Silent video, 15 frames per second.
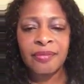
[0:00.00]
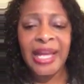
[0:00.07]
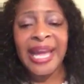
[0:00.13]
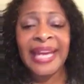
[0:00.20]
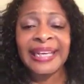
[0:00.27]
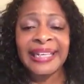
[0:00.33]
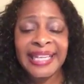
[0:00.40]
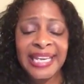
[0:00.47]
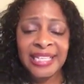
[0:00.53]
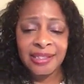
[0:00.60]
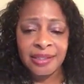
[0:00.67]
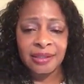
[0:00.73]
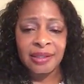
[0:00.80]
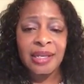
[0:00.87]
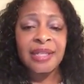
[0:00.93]
At
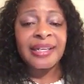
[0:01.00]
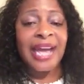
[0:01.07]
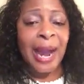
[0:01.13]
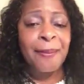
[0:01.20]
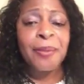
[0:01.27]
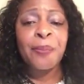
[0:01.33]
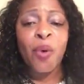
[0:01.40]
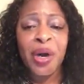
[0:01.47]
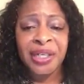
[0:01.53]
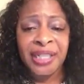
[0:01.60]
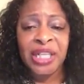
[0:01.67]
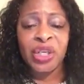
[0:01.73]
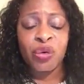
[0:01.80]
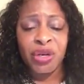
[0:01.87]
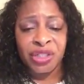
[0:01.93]
least, now I'm a born
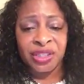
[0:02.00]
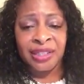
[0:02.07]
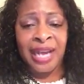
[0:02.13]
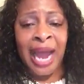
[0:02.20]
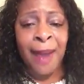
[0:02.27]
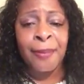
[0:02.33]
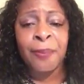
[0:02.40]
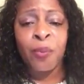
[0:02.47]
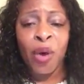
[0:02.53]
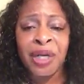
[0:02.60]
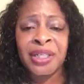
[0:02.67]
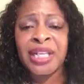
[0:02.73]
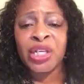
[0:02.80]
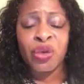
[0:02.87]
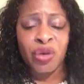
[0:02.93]
again
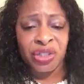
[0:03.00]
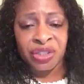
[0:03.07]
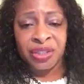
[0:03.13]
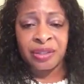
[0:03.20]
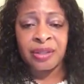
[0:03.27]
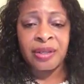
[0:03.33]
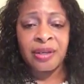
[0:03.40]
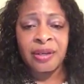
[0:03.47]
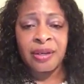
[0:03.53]
Christian.